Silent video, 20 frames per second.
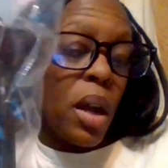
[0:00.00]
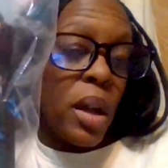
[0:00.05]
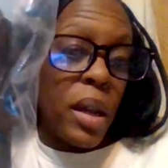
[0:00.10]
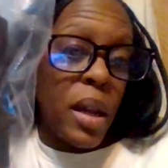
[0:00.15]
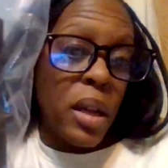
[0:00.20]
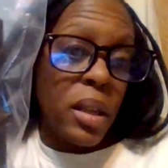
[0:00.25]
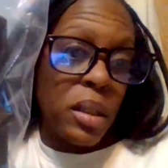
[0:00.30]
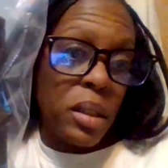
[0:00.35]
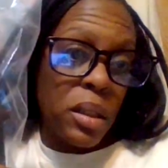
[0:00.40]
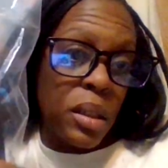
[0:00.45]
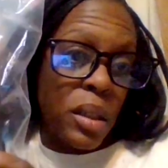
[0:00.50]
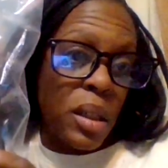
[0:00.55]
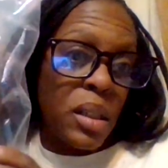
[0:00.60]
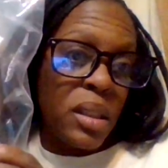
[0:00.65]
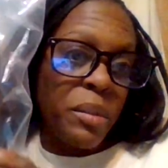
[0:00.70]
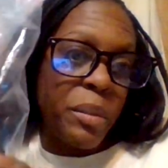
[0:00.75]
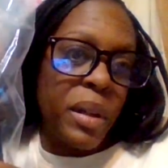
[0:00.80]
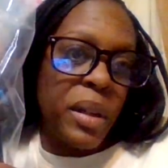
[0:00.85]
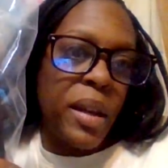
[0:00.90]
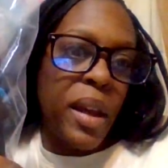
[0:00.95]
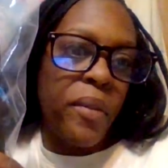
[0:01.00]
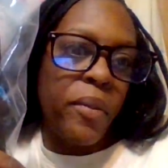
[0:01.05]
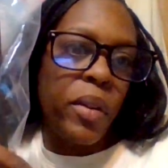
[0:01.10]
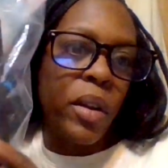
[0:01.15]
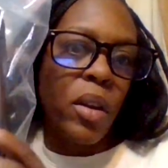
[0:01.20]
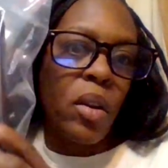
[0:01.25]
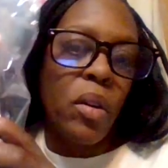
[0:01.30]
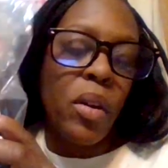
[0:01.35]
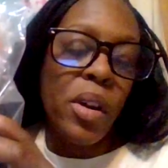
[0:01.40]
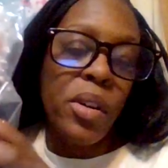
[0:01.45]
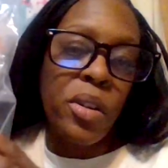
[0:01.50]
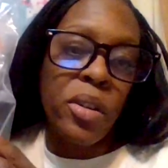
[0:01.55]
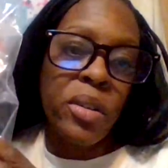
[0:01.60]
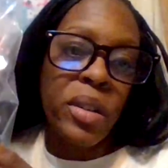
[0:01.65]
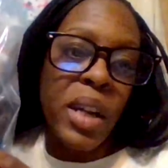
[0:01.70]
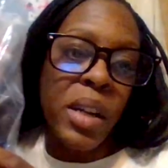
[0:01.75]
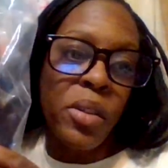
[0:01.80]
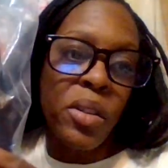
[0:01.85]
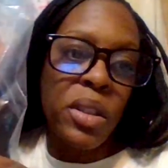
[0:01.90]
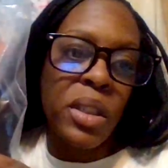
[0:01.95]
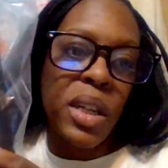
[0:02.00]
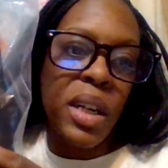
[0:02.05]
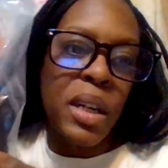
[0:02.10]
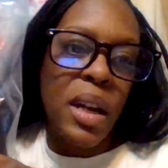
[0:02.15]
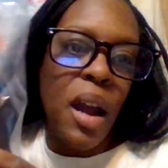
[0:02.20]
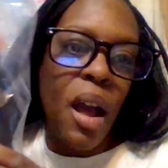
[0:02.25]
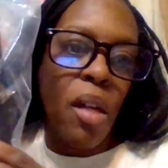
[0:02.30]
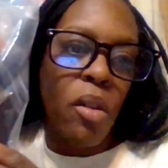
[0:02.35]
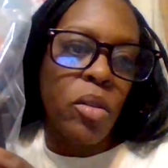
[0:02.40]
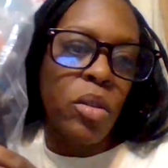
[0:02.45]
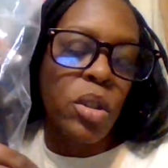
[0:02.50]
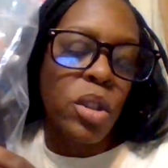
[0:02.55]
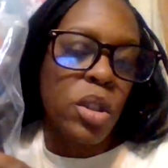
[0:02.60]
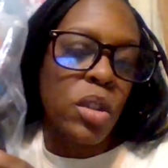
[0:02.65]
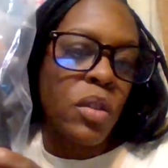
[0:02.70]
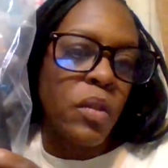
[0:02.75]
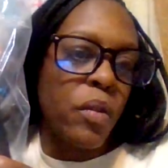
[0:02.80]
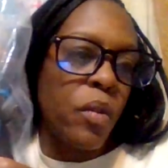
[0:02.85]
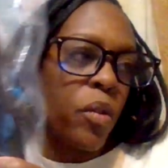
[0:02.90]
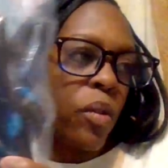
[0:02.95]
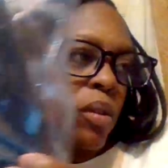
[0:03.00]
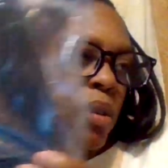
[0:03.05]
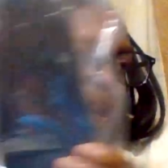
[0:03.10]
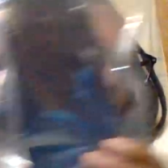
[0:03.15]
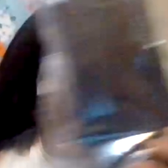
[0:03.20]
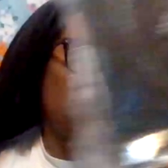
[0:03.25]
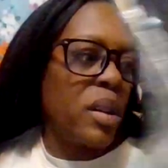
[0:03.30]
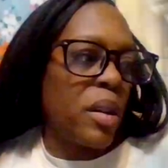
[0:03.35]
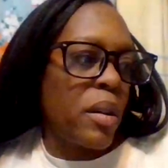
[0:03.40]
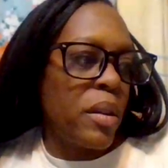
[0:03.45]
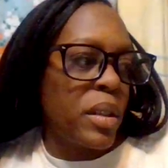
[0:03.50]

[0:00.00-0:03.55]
yes this would be definitely cute under under ten dollars for this